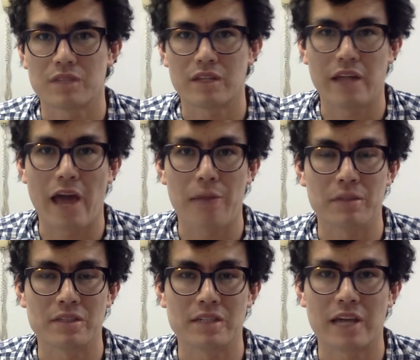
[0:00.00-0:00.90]
it
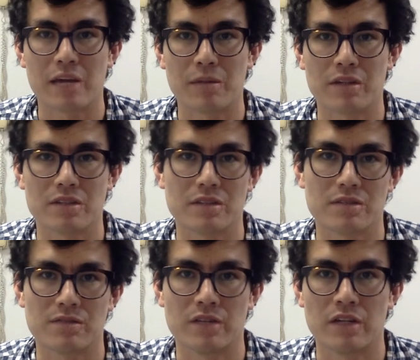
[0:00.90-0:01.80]
happened today because the
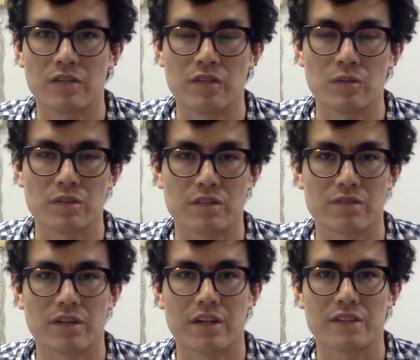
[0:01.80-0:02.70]
interview was on
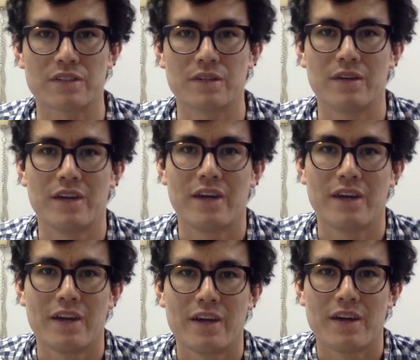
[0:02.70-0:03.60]
Friday. So
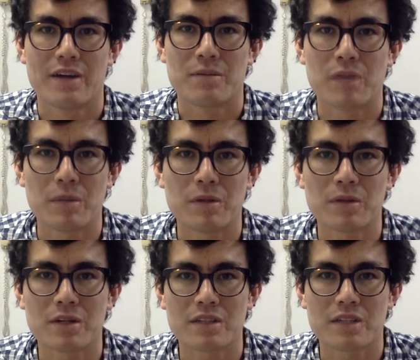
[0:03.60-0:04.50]
maybe you
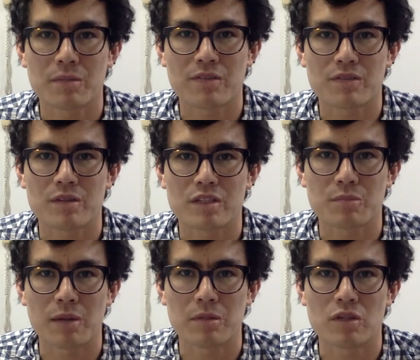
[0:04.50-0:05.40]
learned something from this.
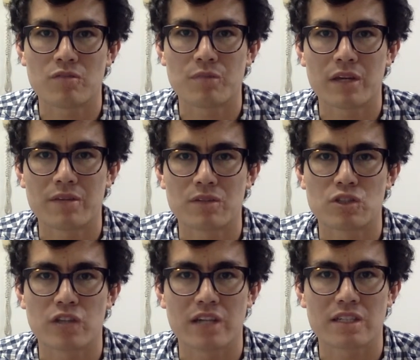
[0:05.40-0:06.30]
Maybe you've been
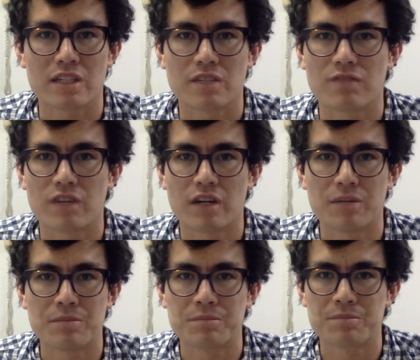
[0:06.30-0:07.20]
rejected
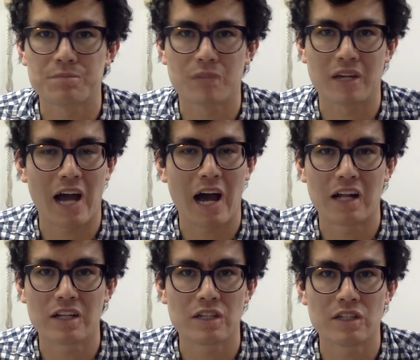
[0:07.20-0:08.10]
from a
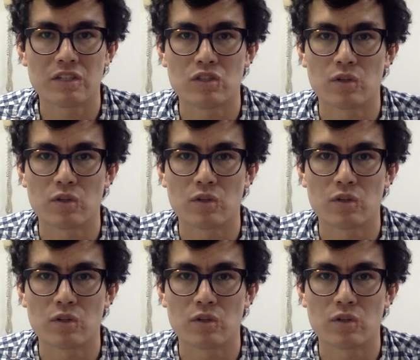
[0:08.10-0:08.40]
college